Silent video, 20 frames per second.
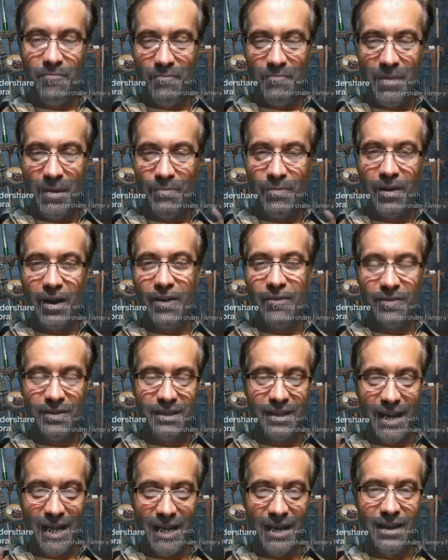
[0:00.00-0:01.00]
people
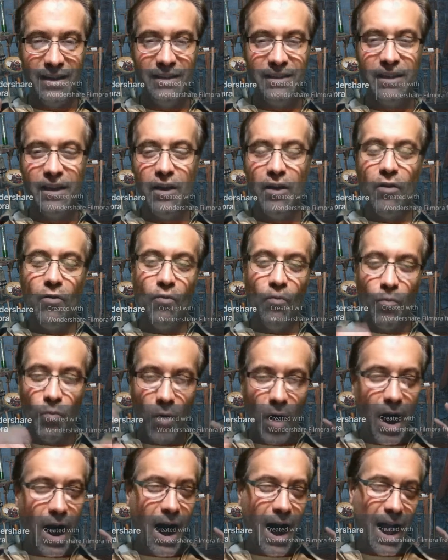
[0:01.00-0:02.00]
understand
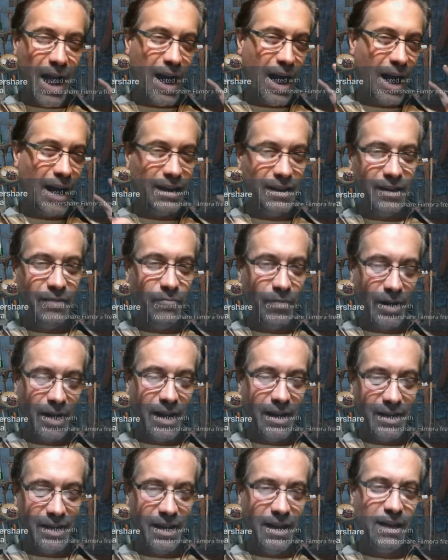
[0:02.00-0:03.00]
why I did what
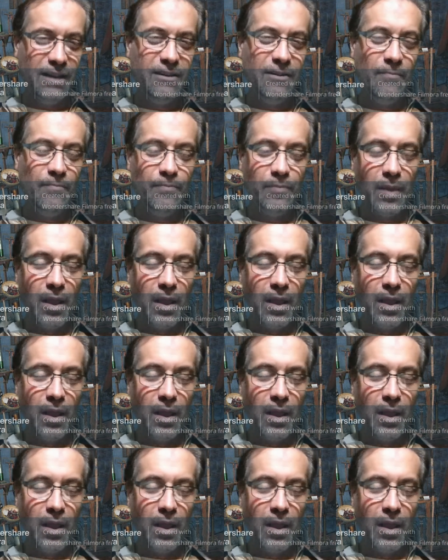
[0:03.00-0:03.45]
I did.